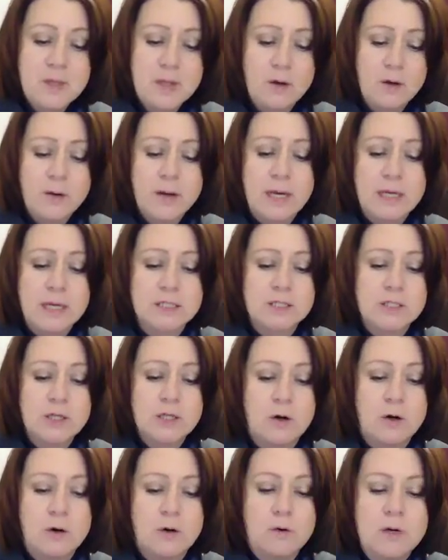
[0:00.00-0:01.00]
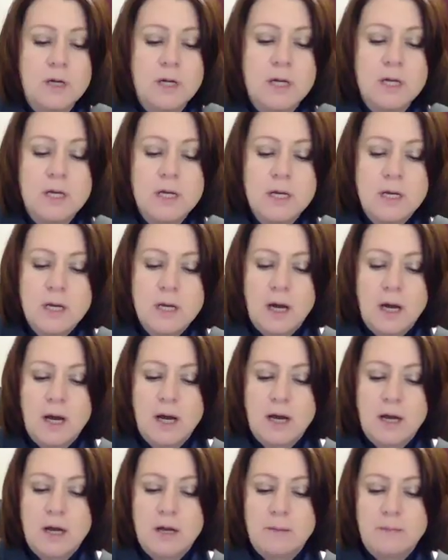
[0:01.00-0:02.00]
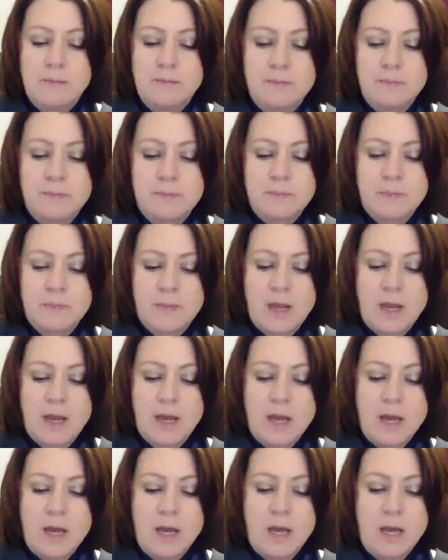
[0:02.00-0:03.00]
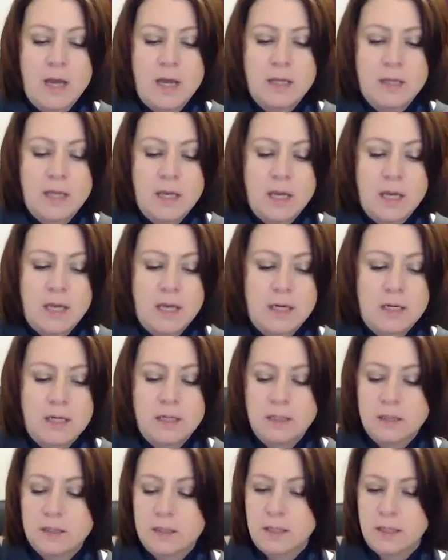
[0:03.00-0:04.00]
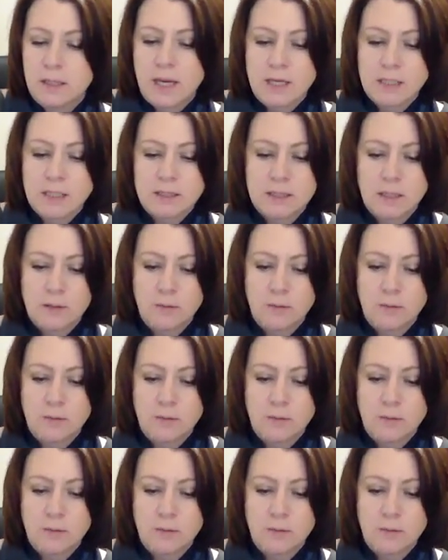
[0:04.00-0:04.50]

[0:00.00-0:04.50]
Okay, so, and then the next thing